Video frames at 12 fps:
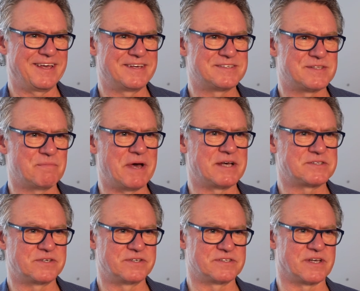He is the
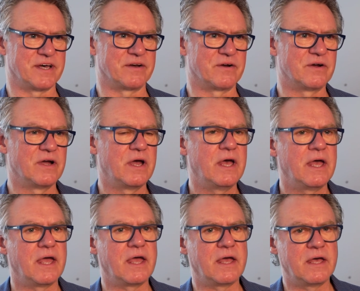master designer.
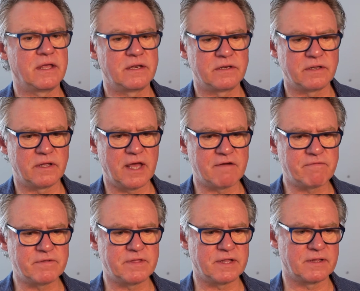And
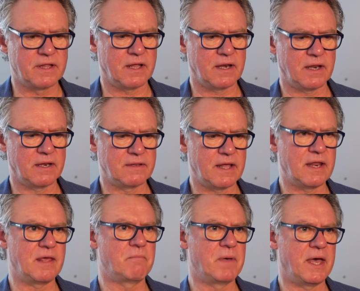everything that, that
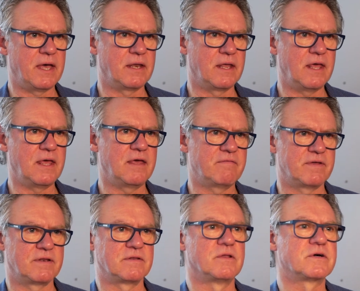he made, he
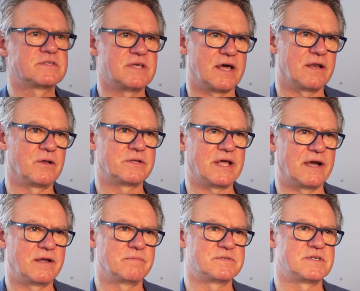even looks at, looked at
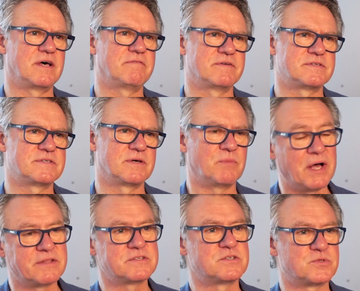it himself and said,
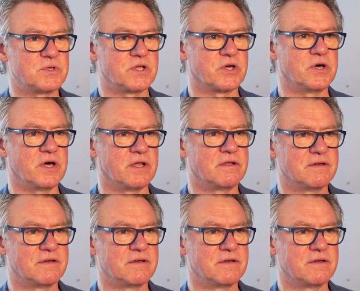wow, this is really good.